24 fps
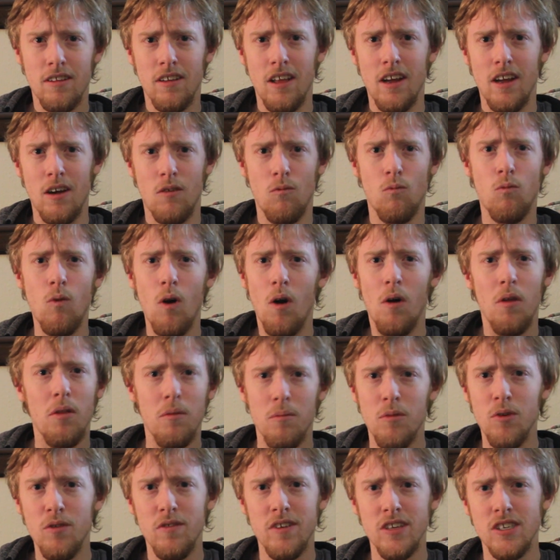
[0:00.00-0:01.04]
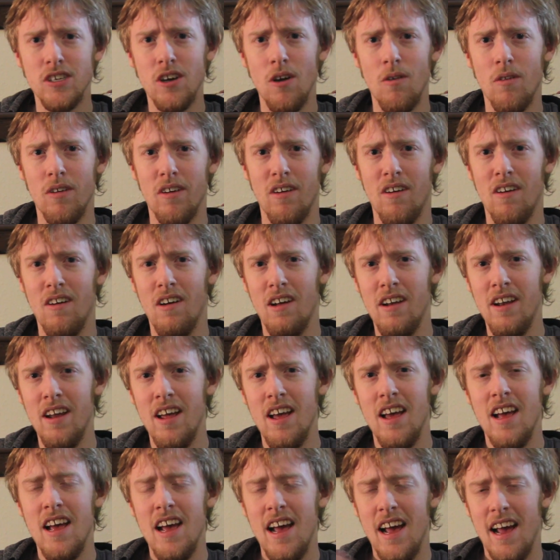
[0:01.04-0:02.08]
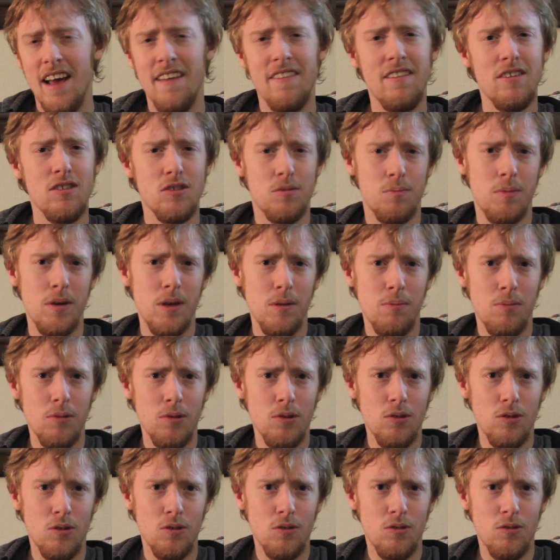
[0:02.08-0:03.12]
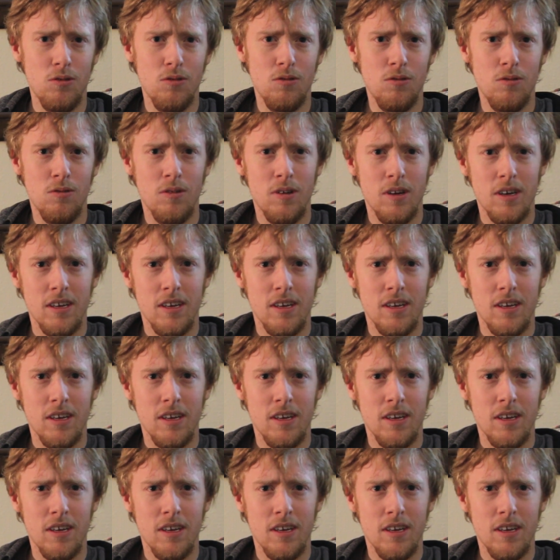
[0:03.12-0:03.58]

like, while the movie's going on, and those people who